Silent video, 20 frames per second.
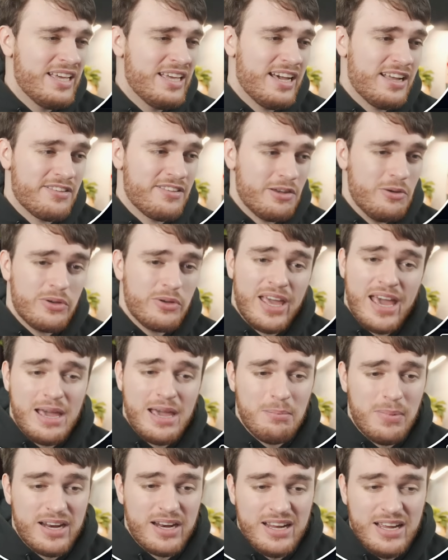that's okay,
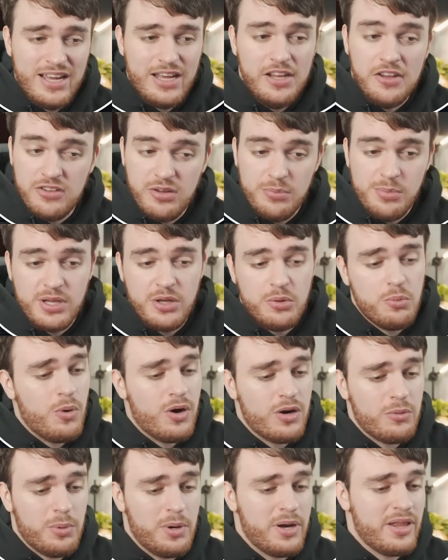but assuming you
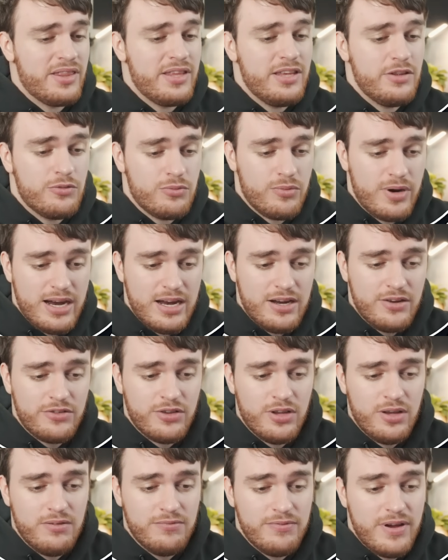want one of these rares,
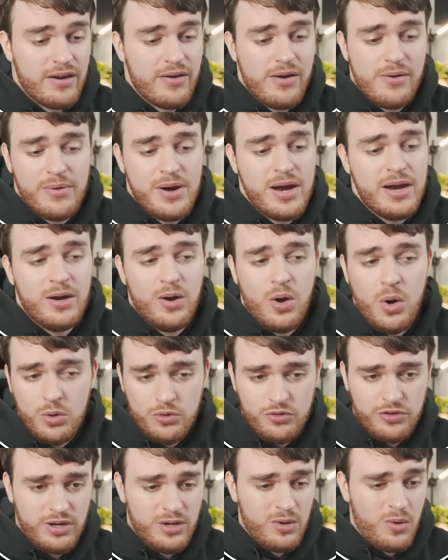very rare,
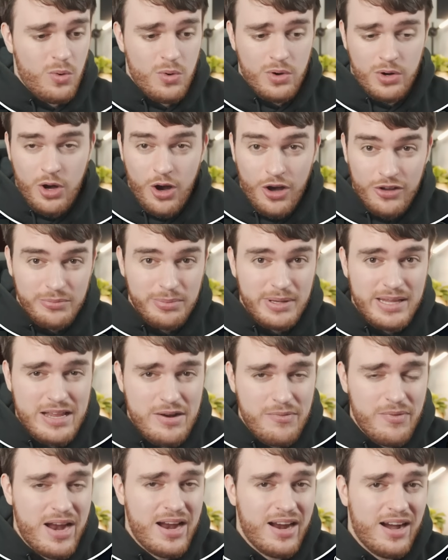ultra, or cosmically
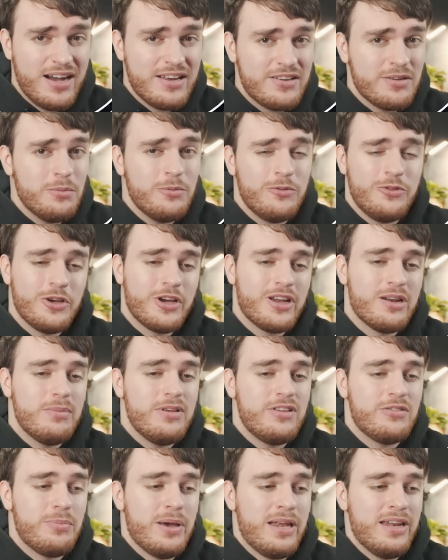rare items, you're going to be
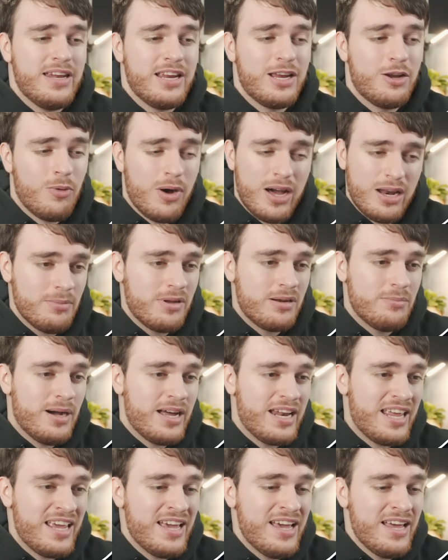spending quite a bit of
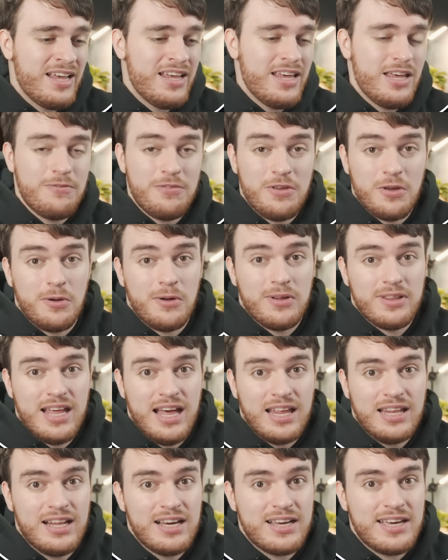money if you're not
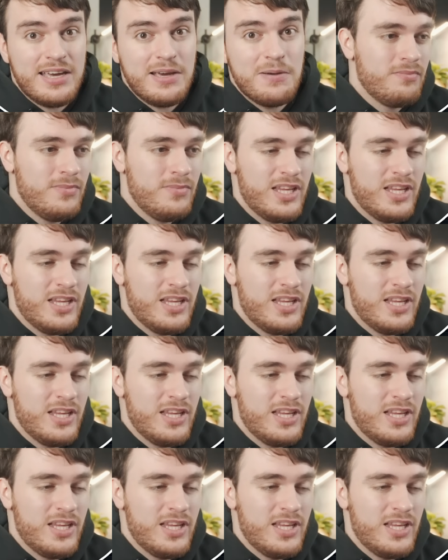that lucky.